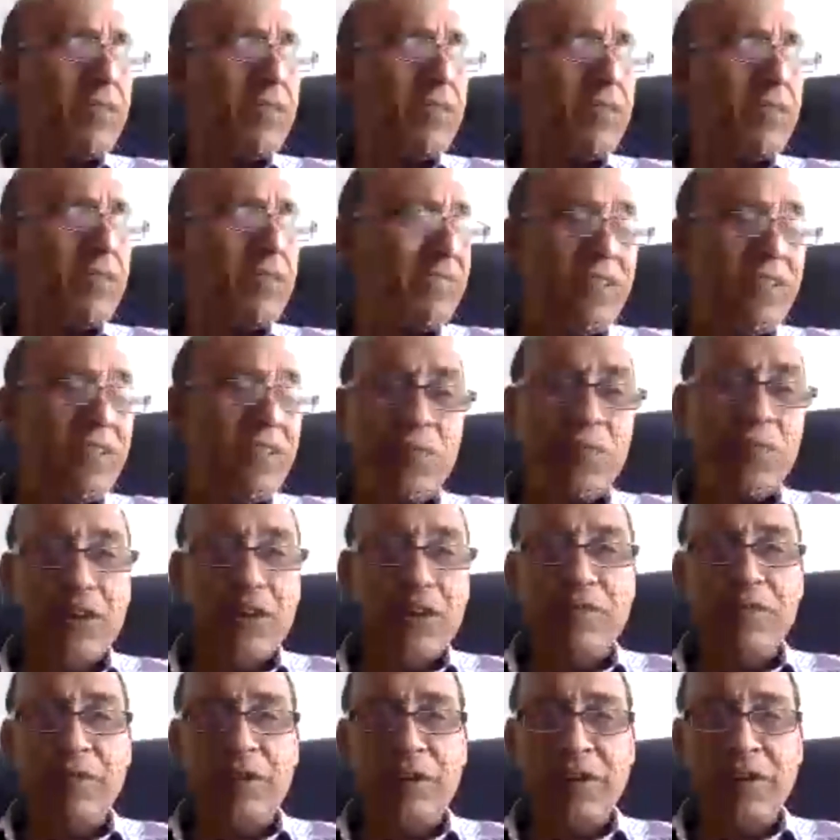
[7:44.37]
7
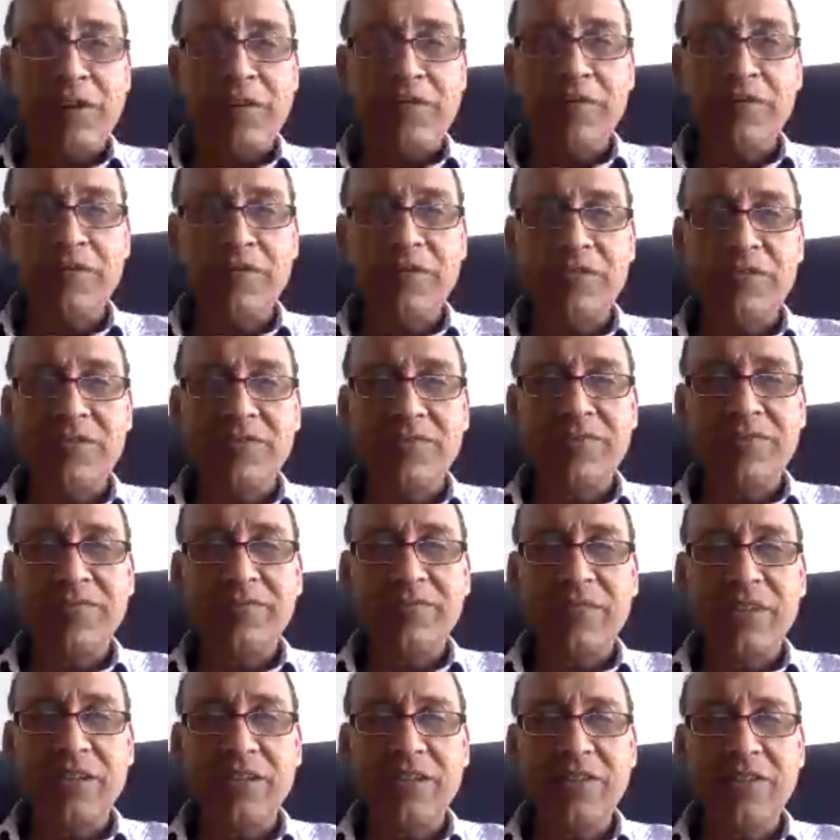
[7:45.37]
water molecules,
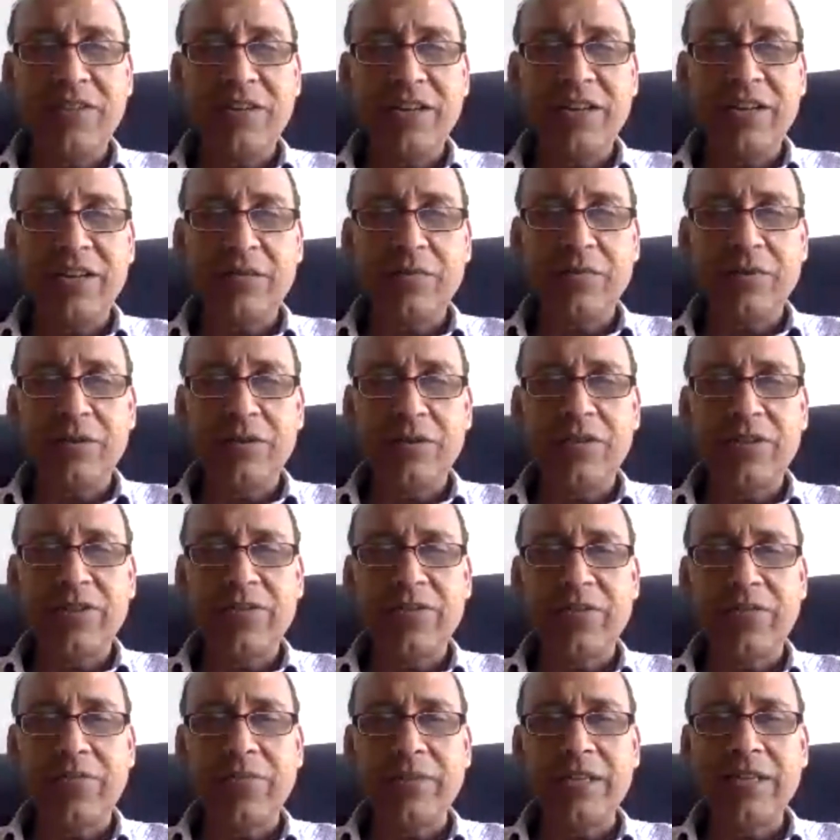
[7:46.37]
10 to the power
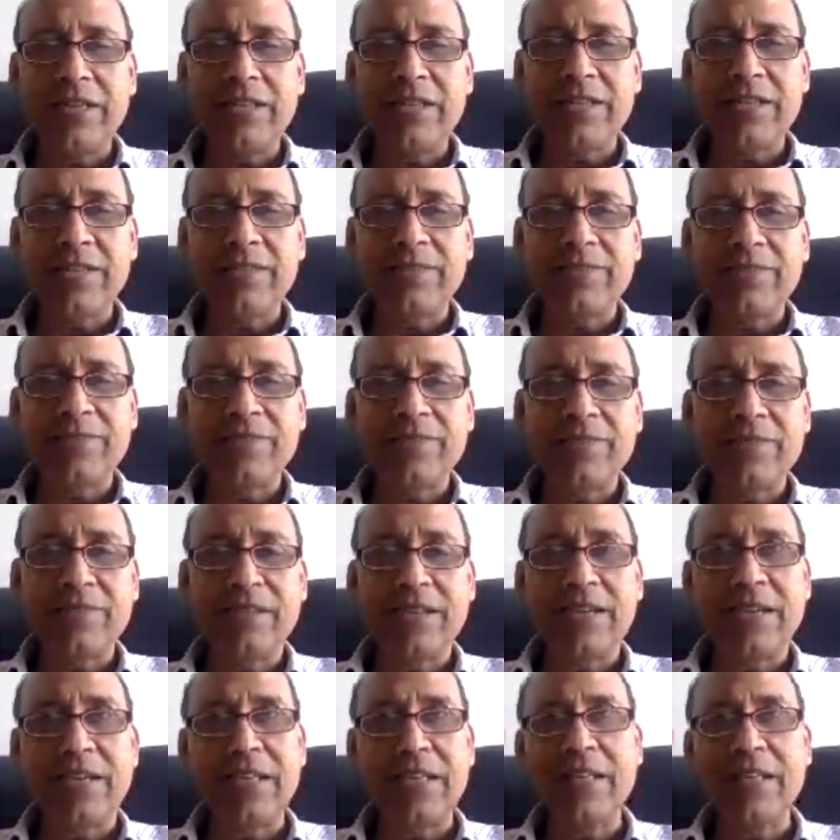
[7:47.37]
7 means
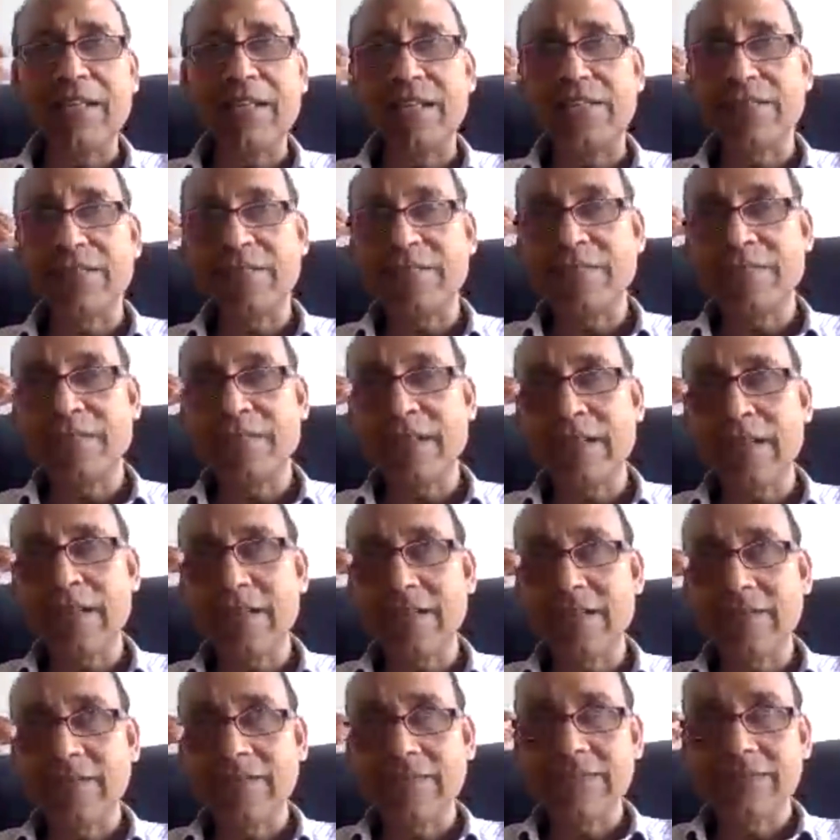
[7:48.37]
that is
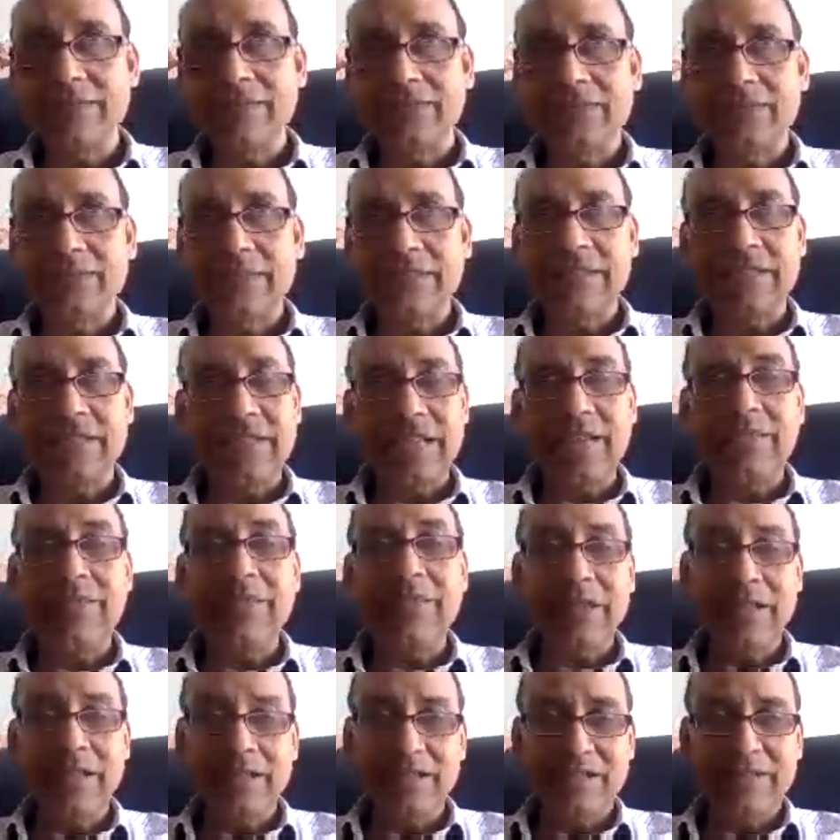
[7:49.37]
10
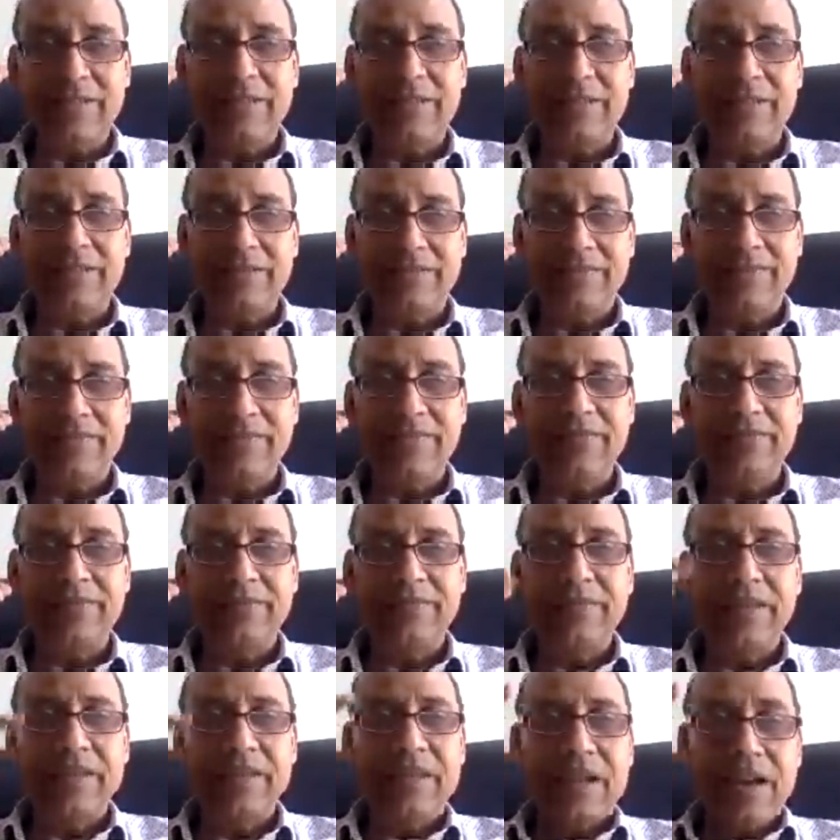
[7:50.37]
millions.
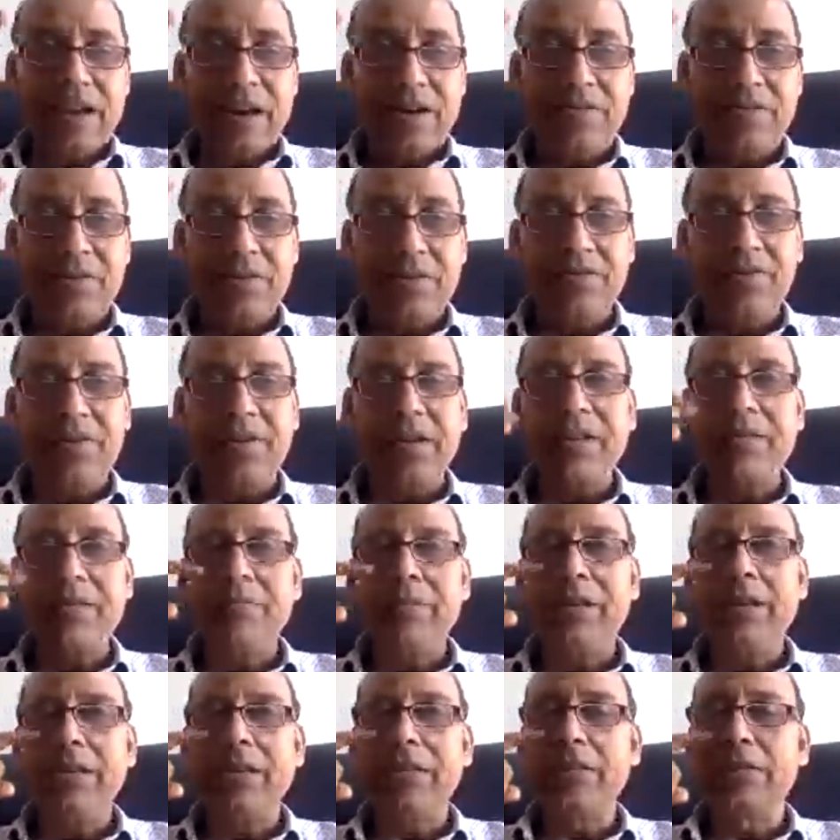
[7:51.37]
Out of 10
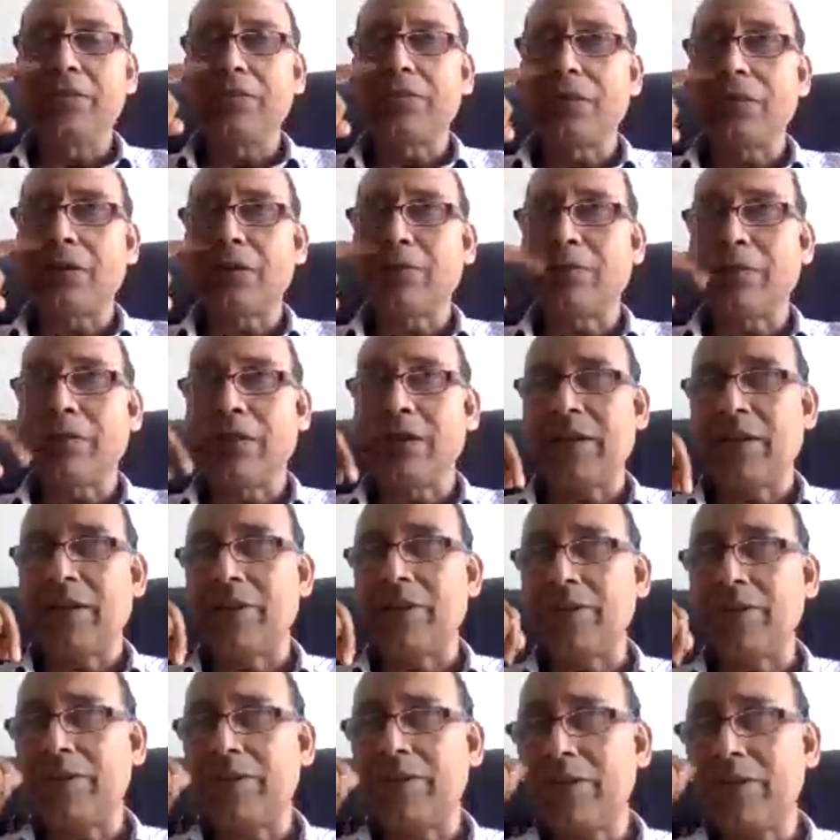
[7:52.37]
millions water
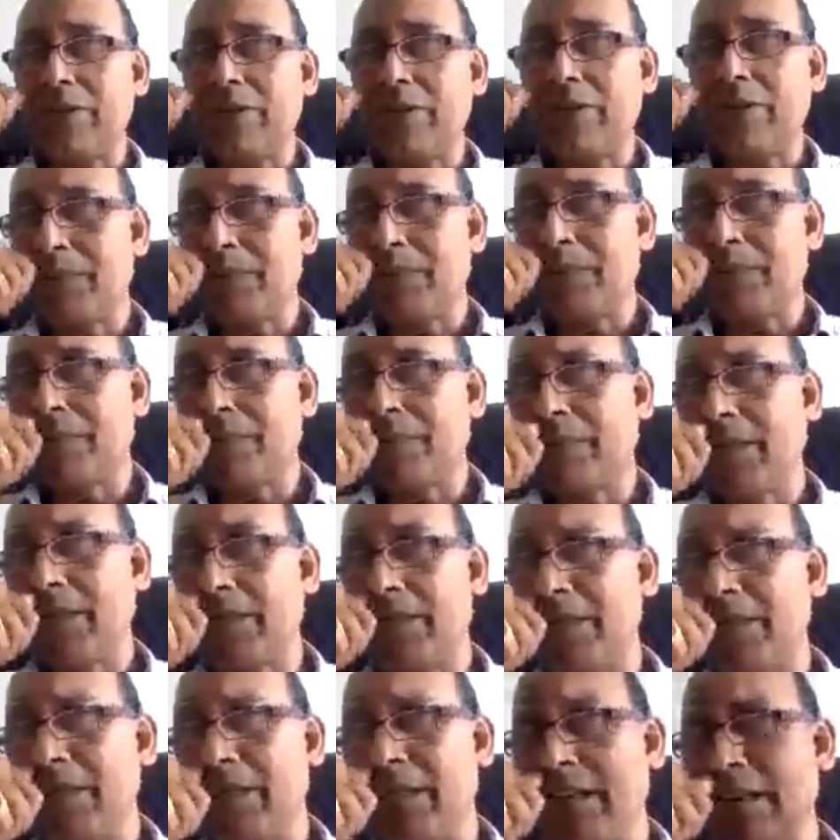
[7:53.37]
molecules, is it